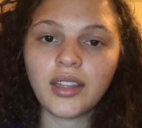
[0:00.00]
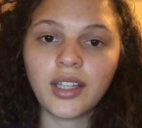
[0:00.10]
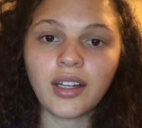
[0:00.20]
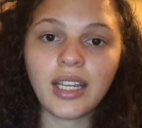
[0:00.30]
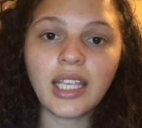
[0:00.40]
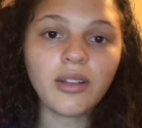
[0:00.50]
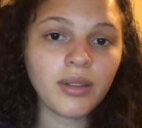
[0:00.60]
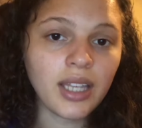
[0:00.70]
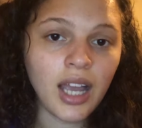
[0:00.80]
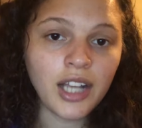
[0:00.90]
they're
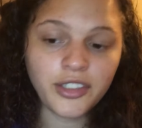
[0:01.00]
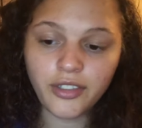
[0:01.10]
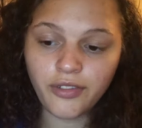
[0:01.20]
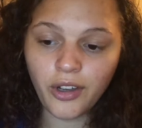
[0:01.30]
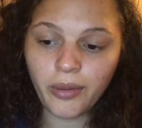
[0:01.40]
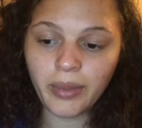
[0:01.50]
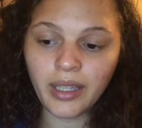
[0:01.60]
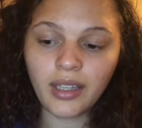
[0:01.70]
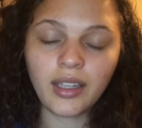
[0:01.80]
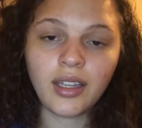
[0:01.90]
equally hydrophobic